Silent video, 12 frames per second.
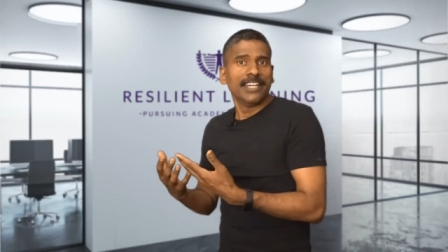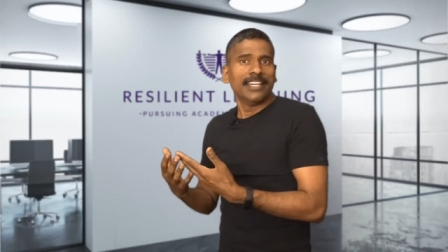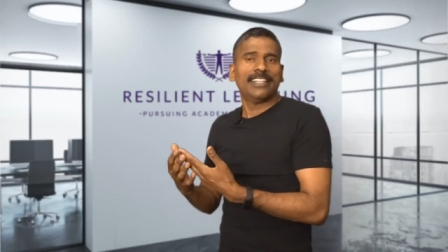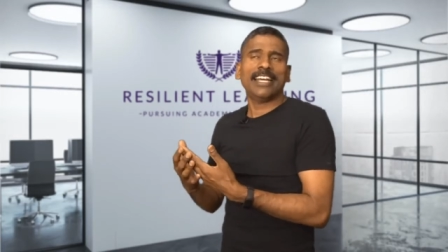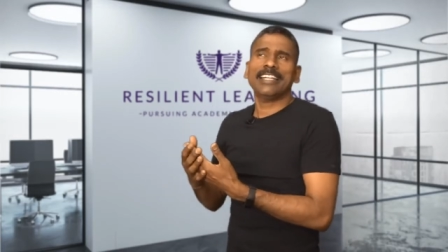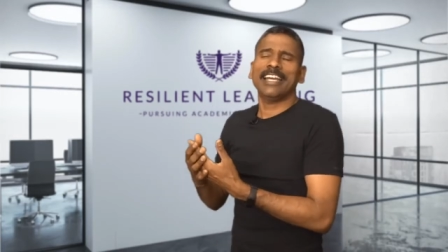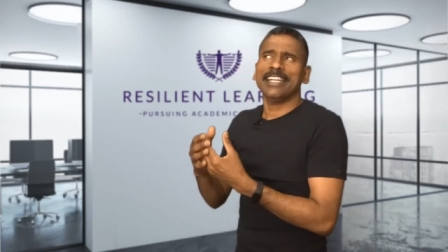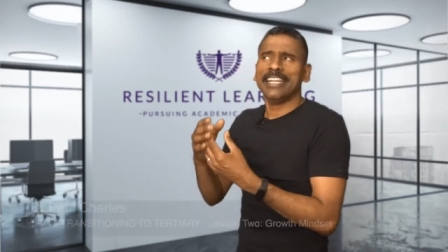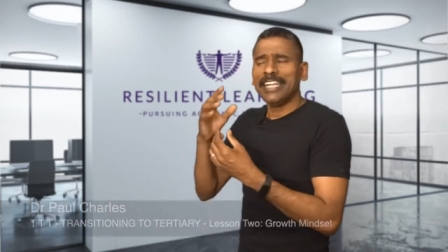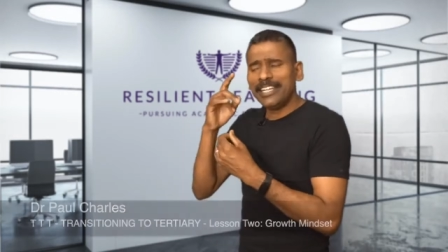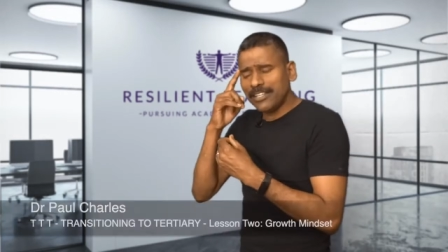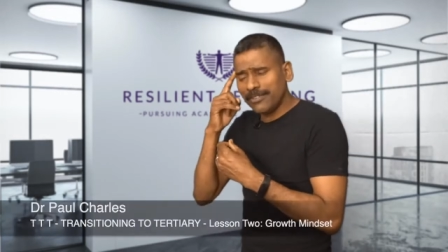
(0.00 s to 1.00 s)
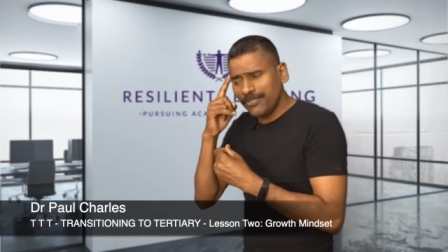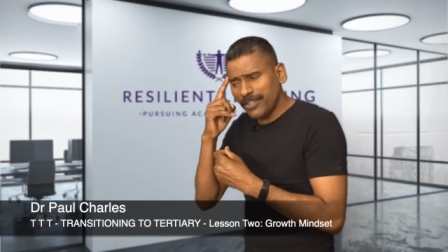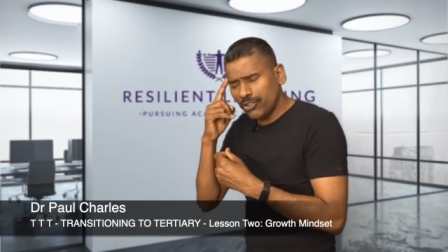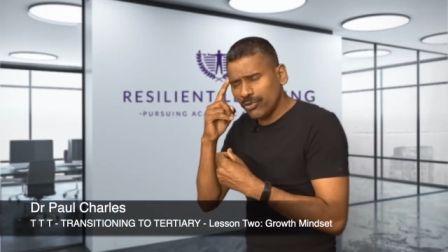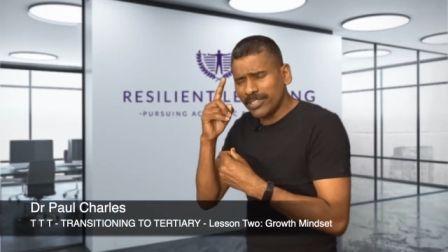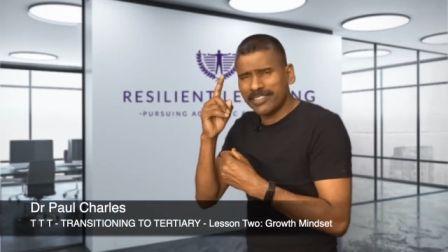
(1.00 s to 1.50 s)
that an
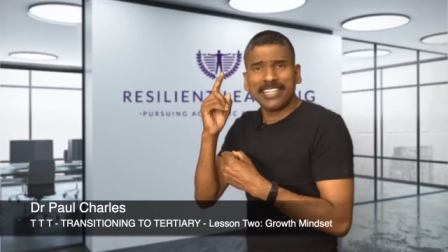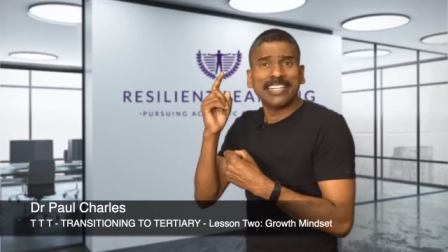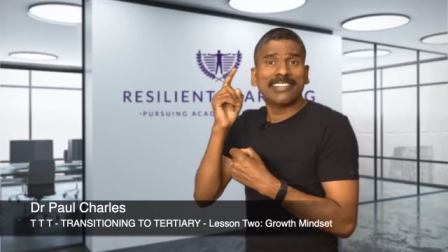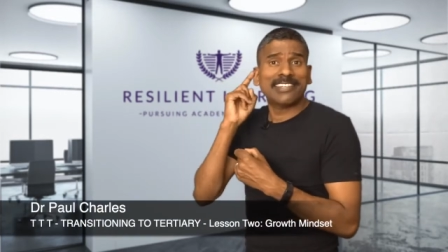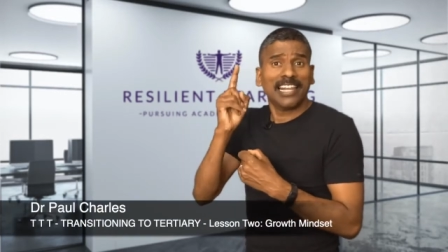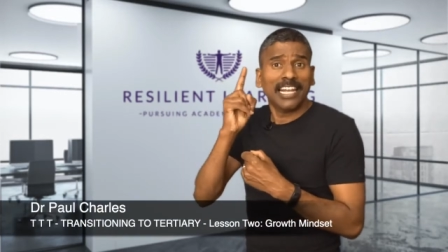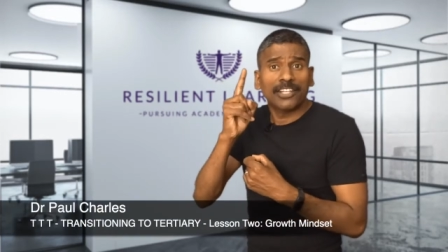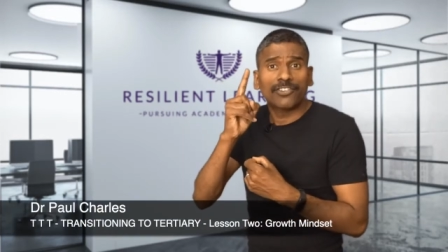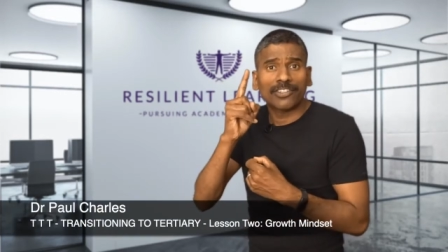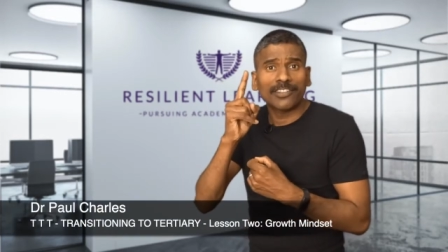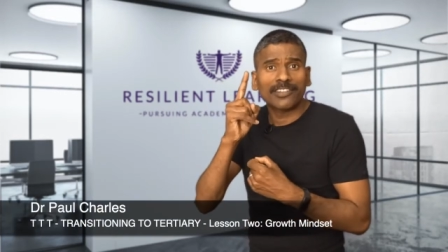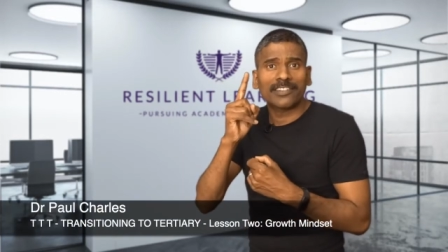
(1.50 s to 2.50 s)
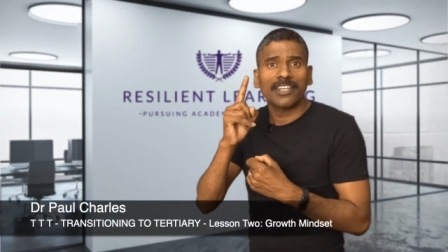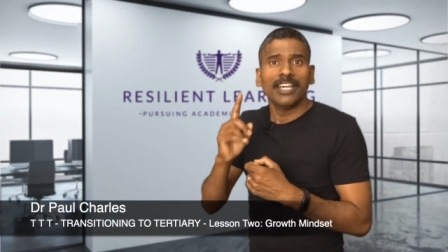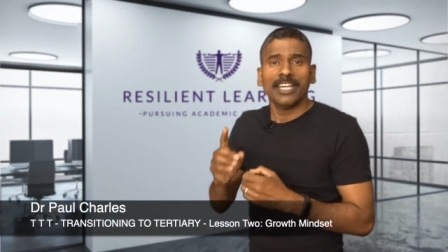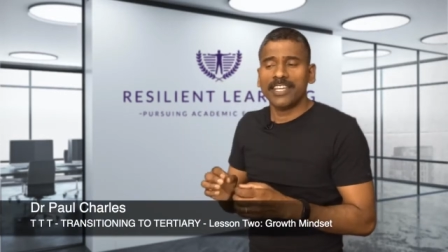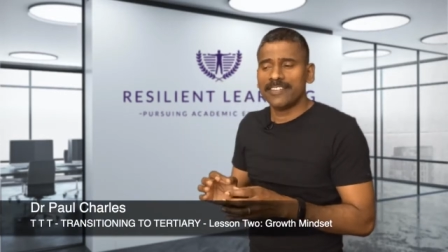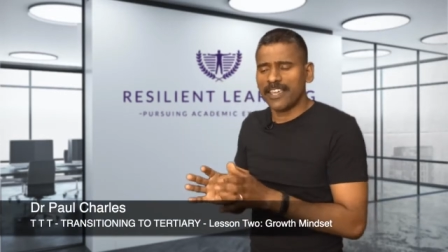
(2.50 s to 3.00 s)
individual's intelligence
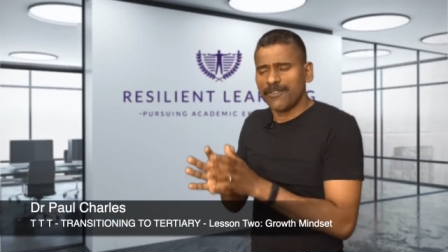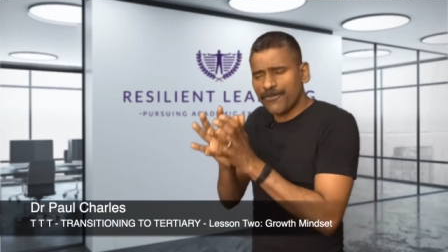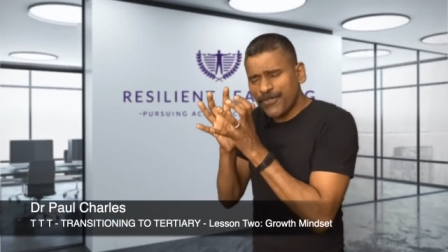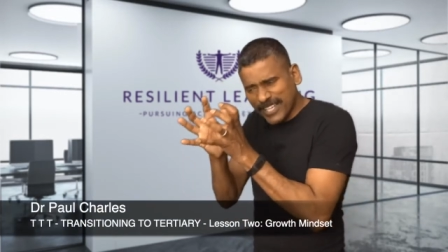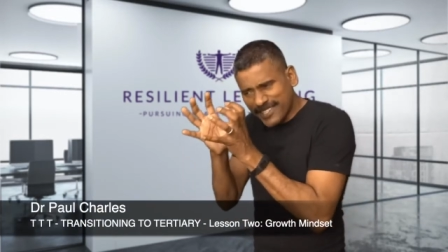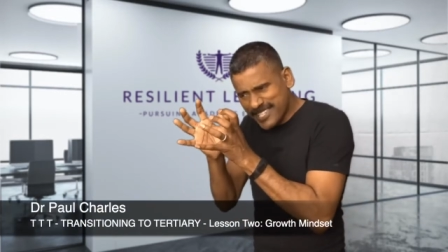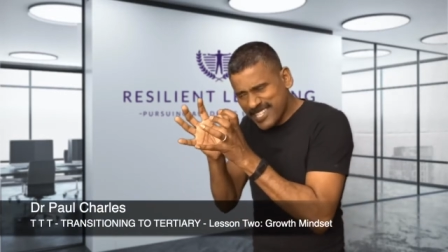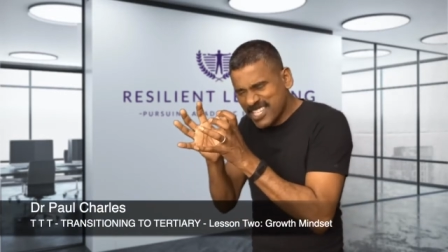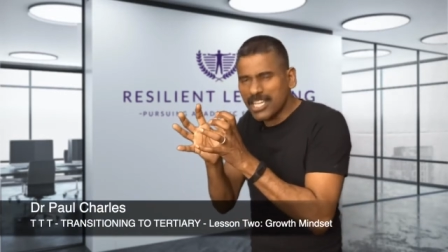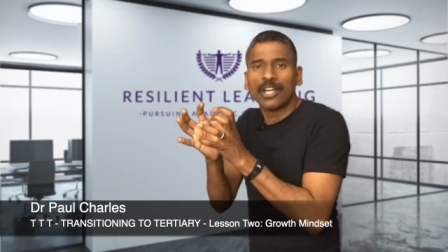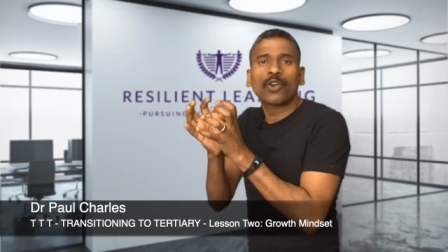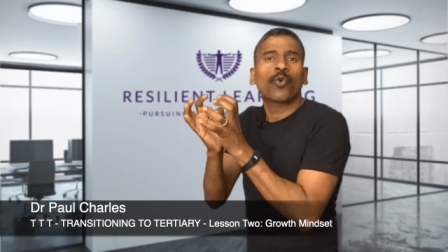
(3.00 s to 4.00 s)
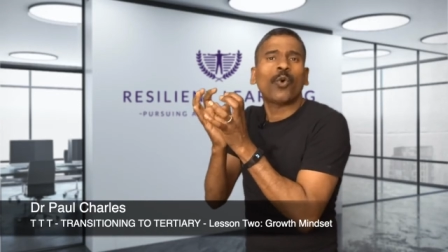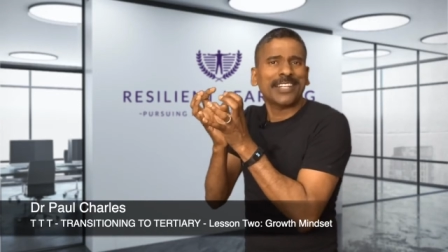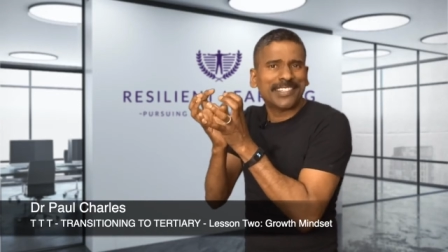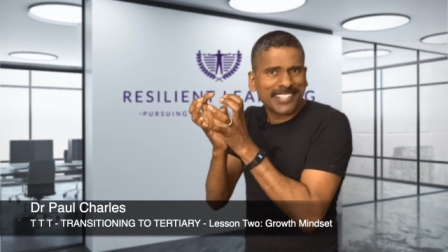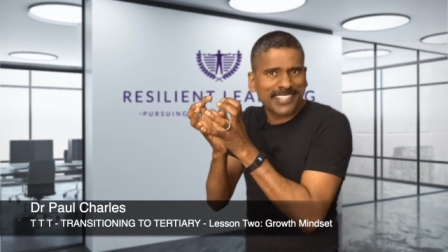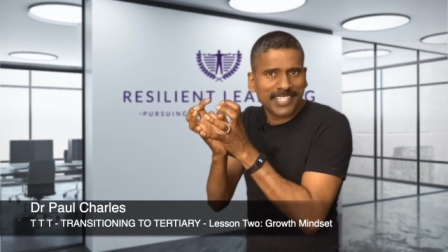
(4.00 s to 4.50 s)
is a fixed
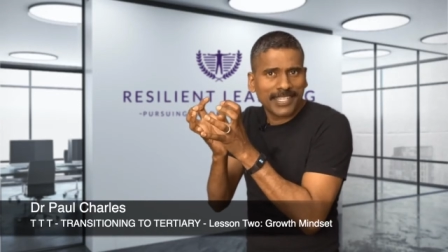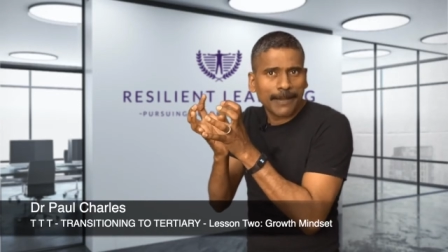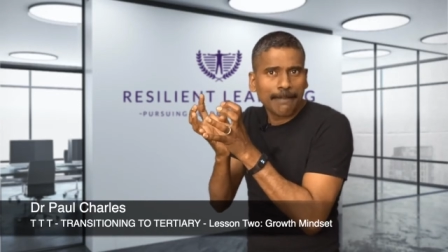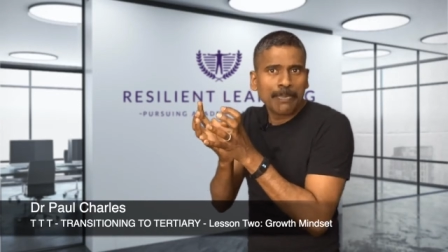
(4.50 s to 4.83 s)
quantity,